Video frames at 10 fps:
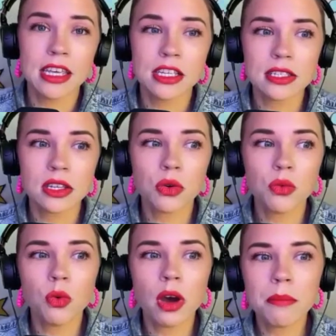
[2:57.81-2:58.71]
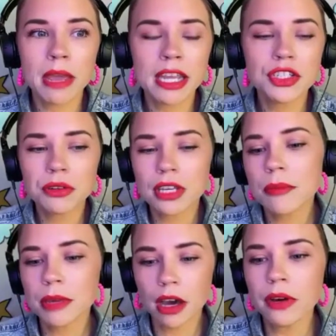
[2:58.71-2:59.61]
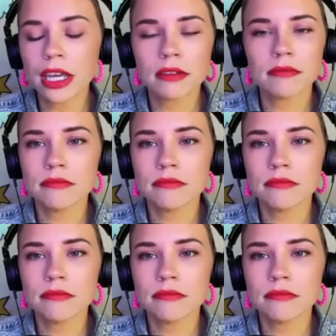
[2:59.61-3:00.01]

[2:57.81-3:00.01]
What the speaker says: So what made you keep going?